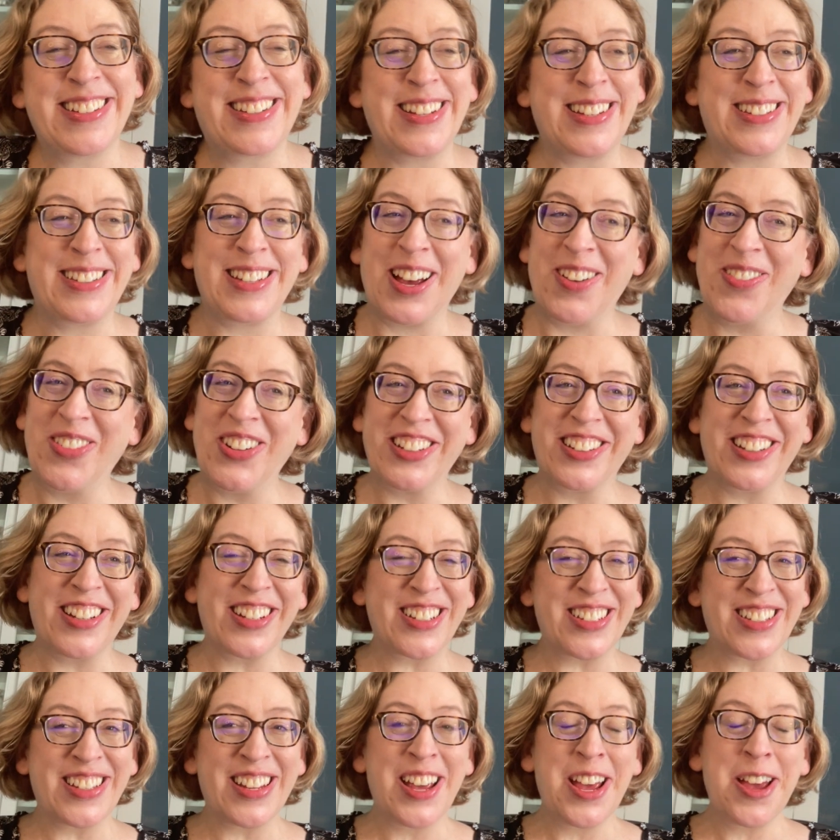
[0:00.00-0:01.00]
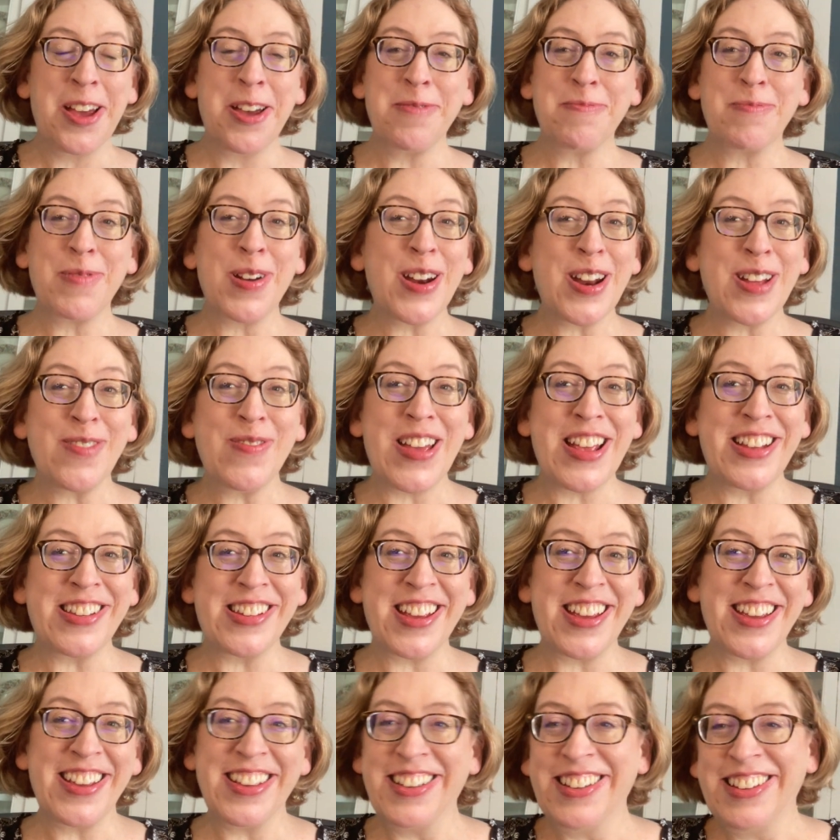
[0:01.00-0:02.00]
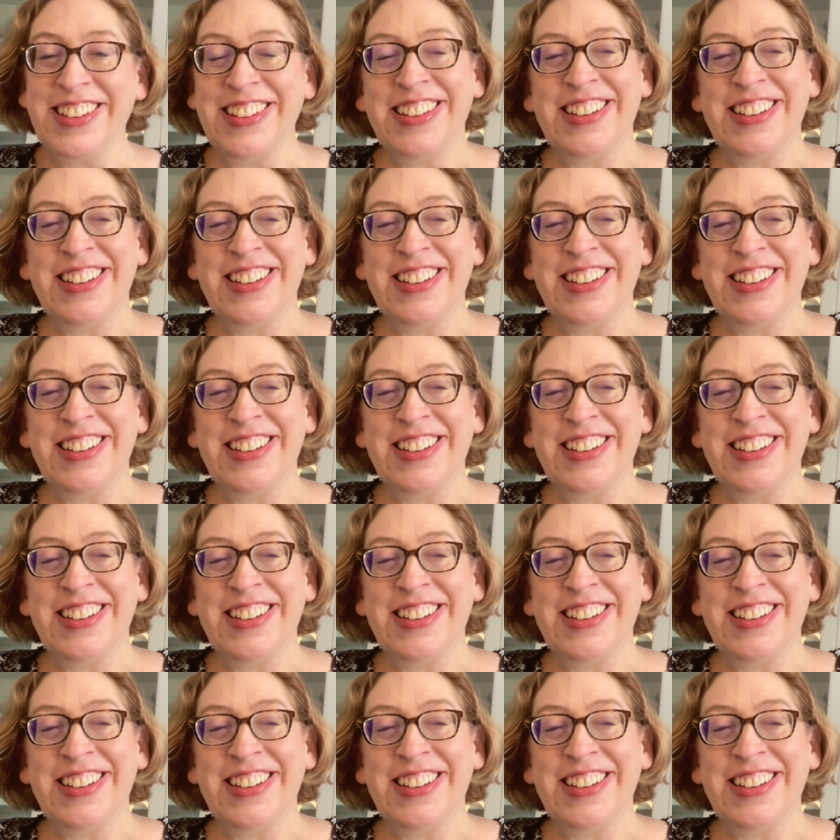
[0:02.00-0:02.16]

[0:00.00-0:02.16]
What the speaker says: the summer looks pretty busy.